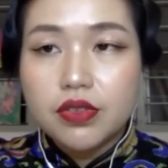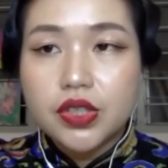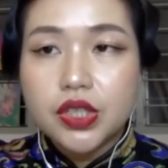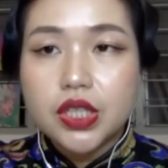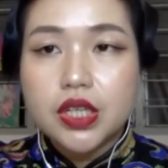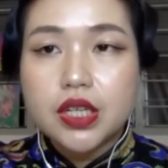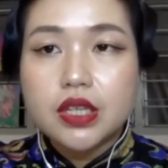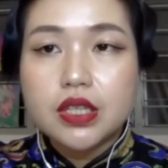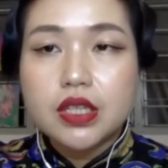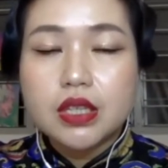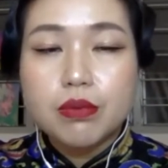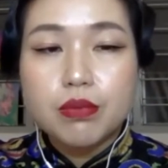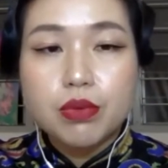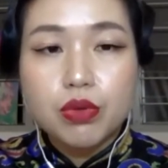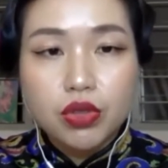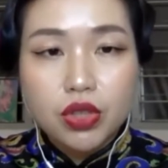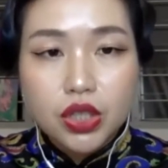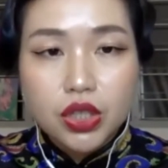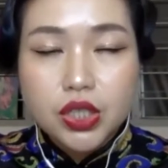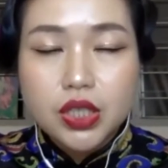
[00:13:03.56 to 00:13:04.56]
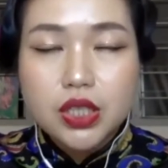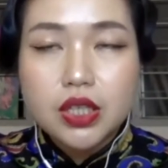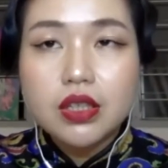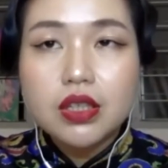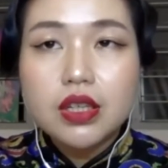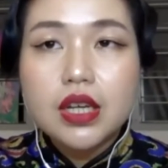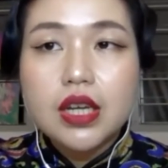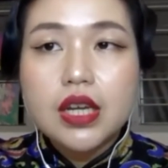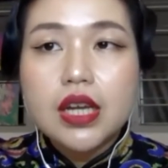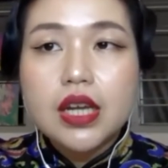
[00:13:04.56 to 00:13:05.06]
She is a
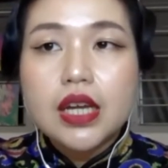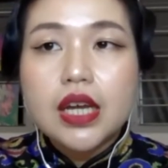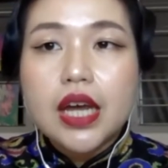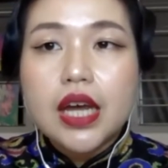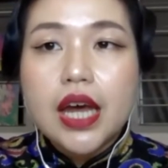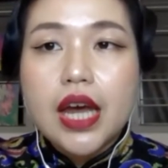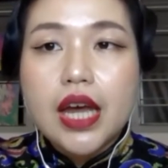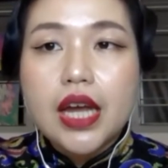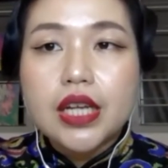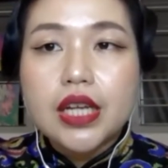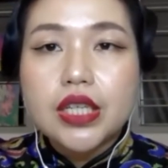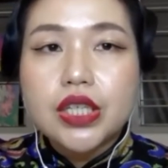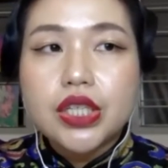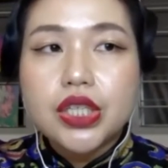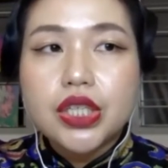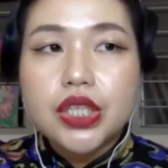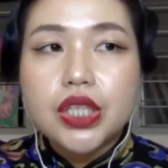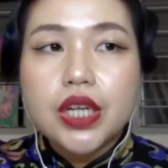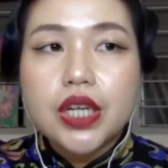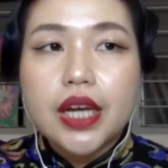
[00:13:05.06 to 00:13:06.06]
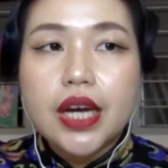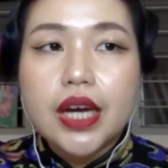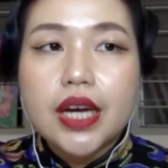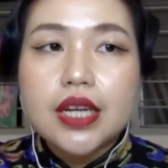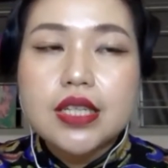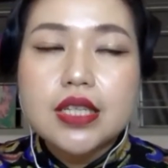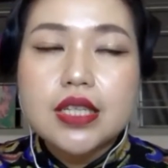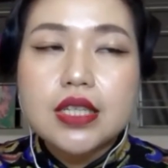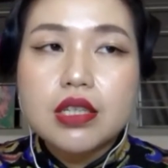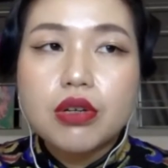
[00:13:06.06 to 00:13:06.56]
beautician and she
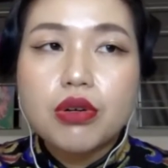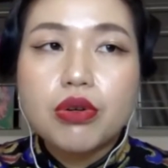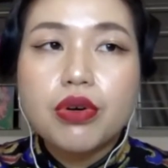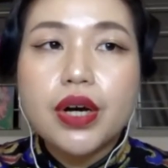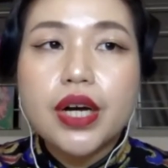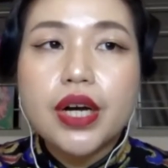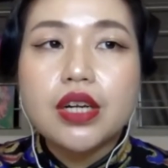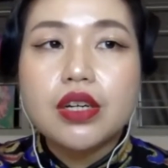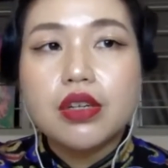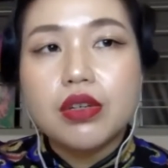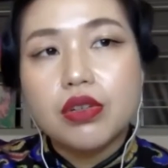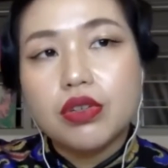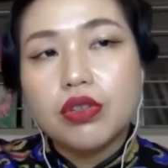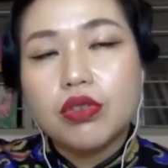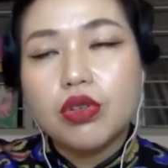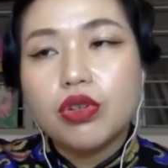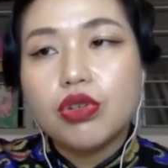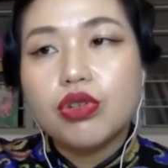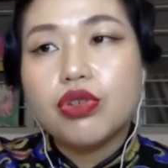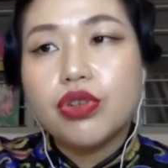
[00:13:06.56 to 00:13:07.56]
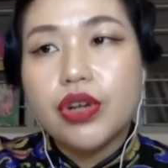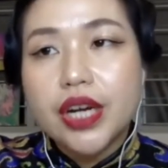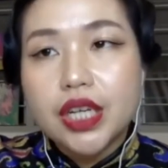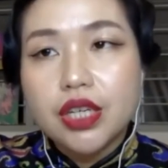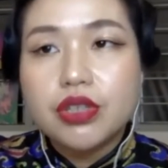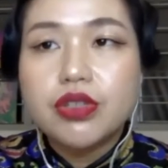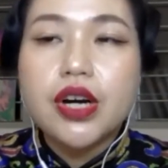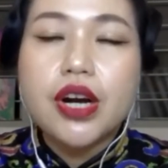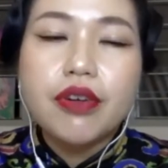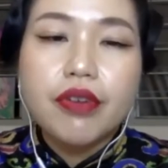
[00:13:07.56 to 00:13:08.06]
has quite a great
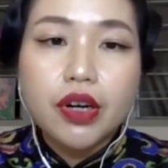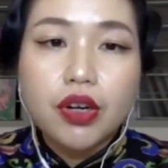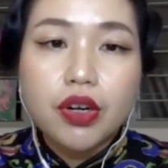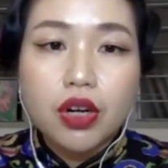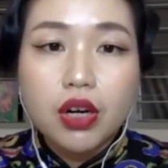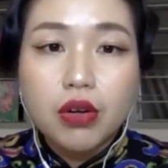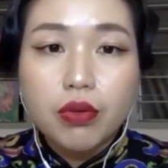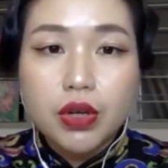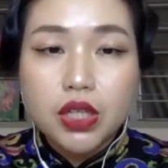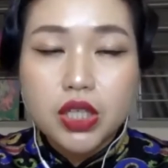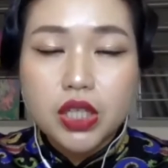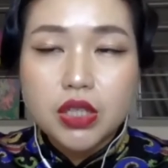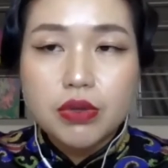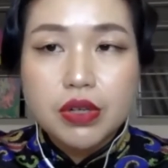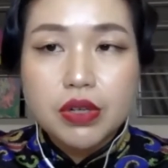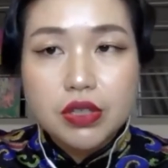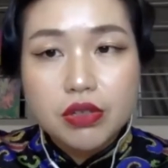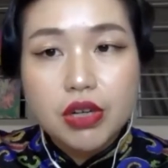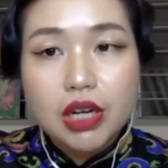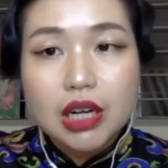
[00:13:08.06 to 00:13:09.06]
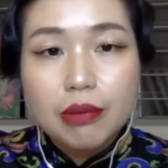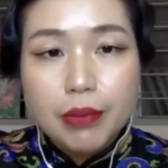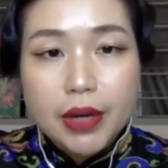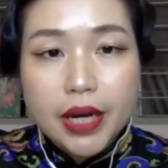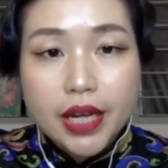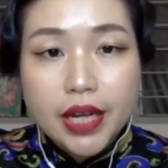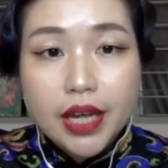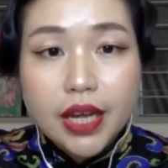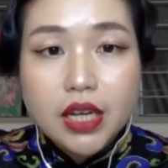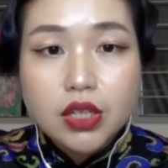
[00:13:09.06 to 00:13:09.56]
track record when she was around my
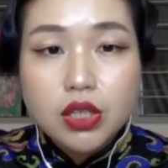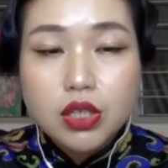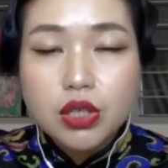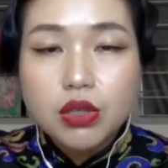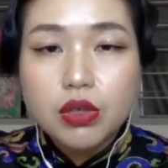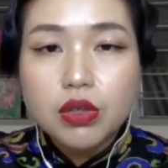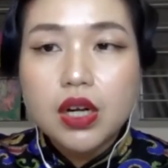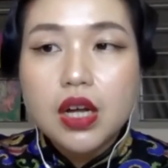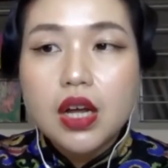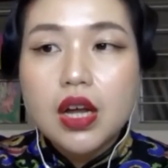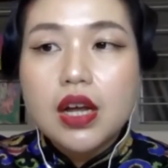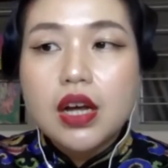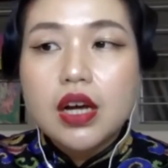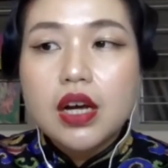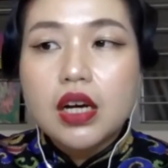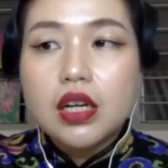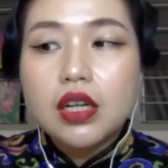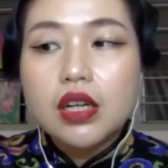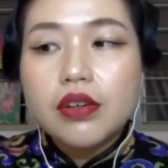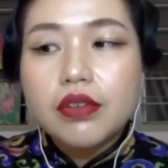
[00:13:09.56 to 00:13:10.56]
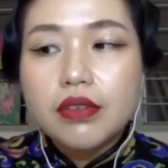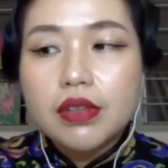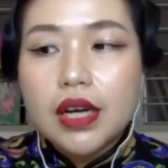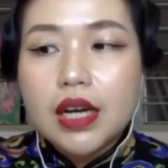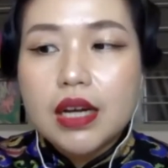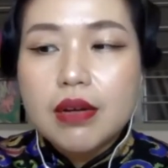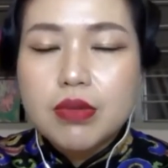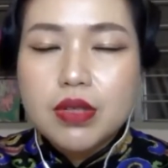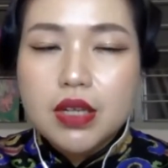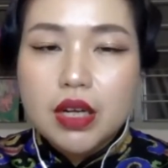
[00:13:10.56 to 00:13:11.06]
age. So a lot of
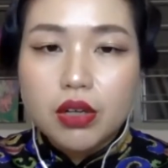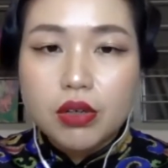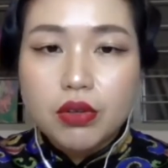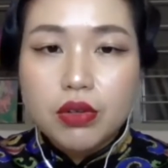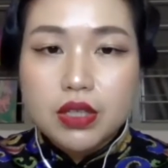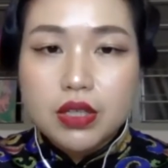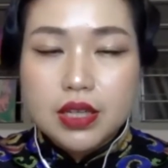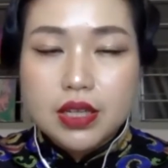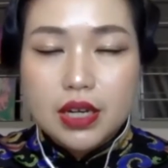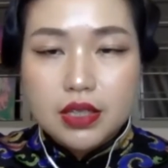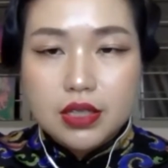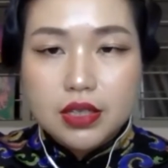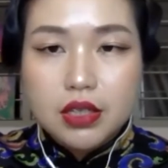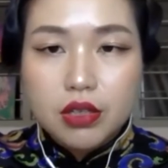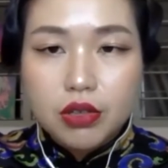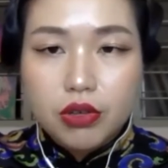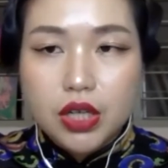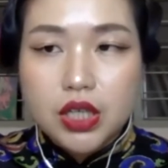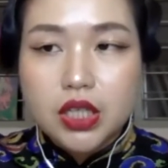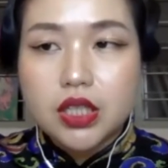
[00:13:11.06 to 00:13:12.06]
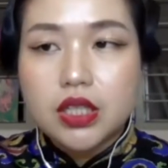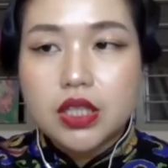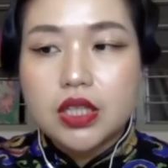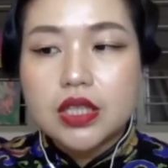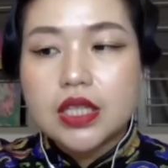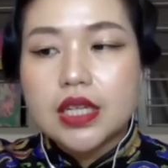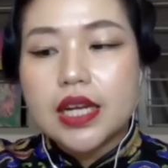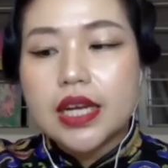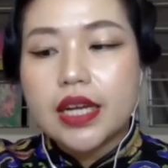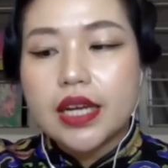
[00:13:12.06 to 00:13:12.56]
times I always ask her
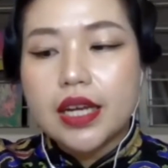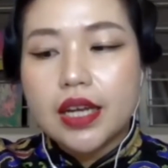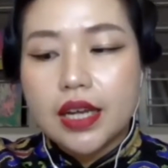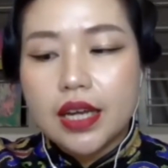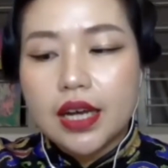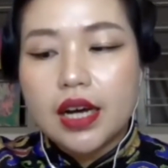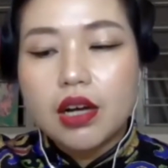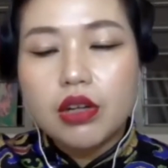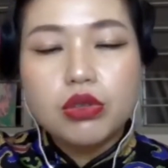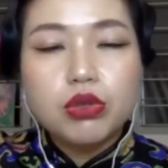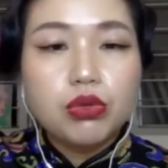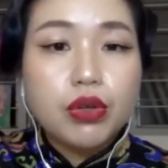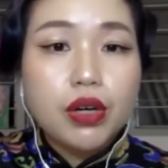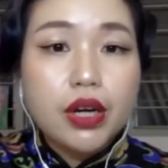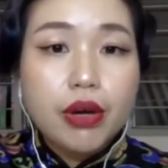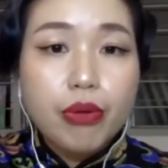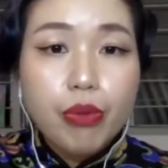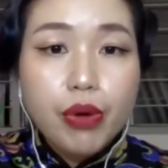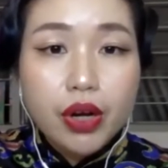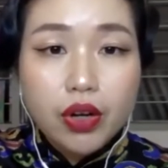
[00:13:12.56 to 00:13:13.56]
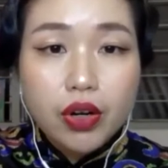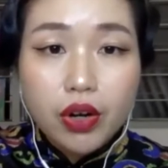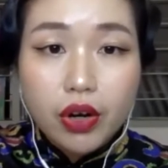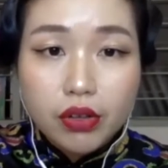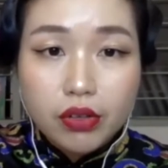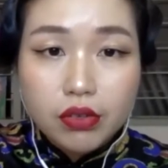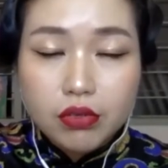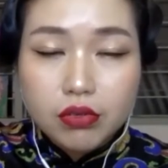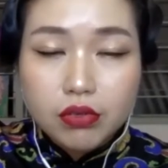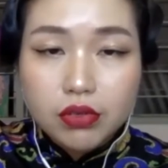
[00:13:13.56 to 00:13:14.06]
questions like, hey, how do I work
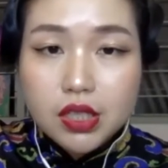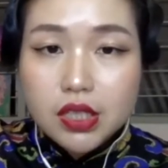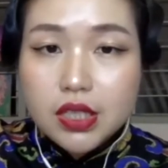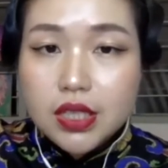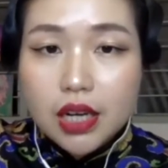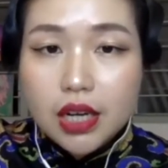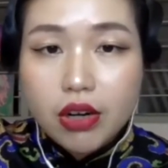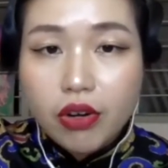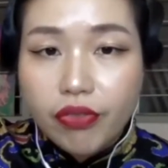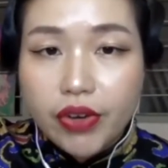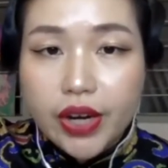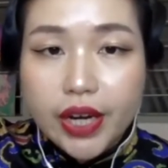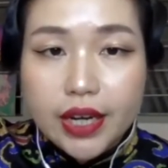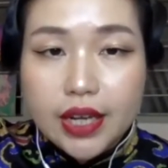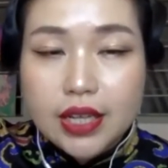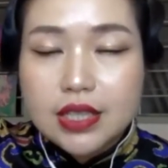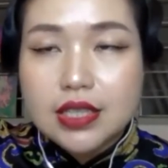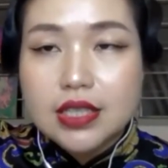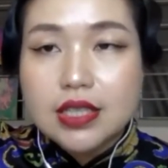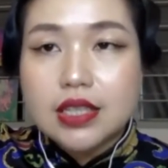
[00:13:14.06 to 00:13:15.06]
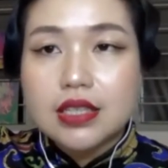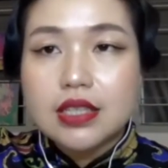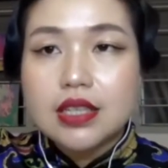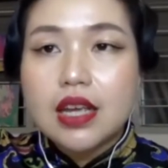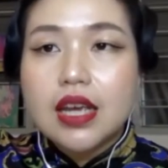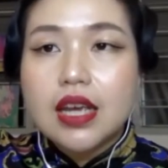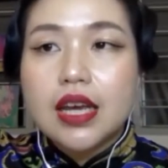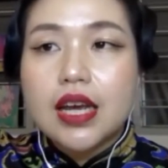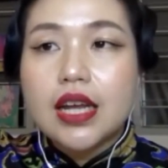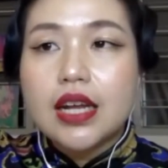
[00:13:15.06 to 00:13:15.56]
on this kind of finances
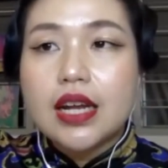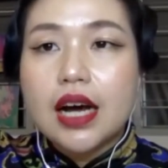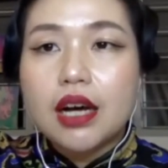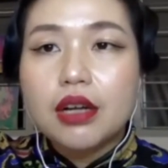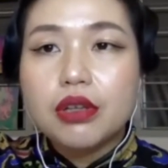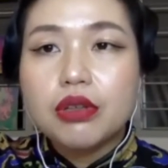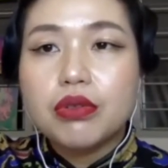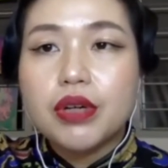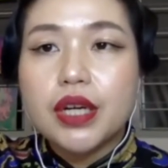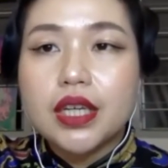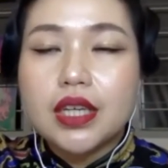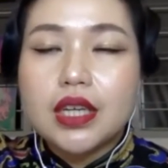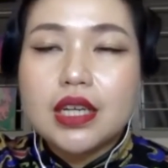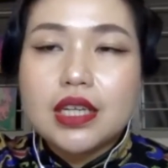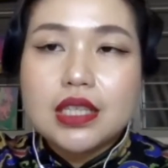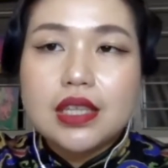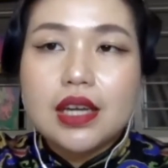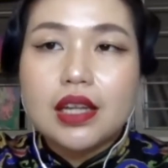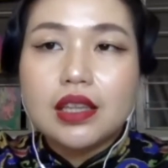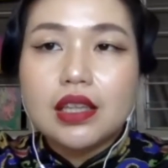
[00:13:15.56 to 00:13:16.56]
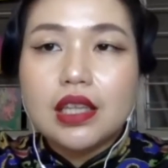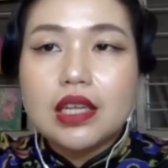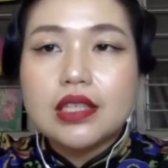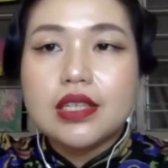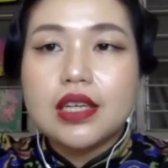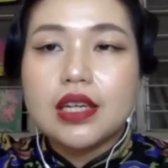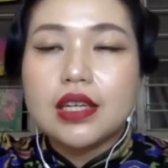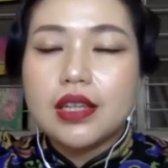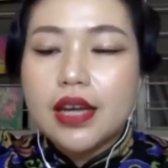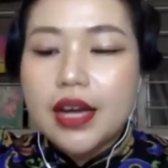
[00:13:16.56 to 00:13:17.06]
and how do I kickstart things
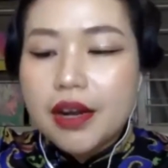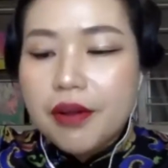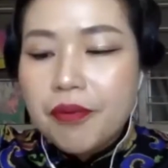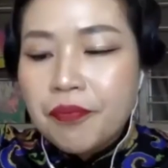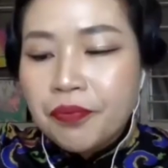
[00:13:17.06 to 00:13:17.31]
like that?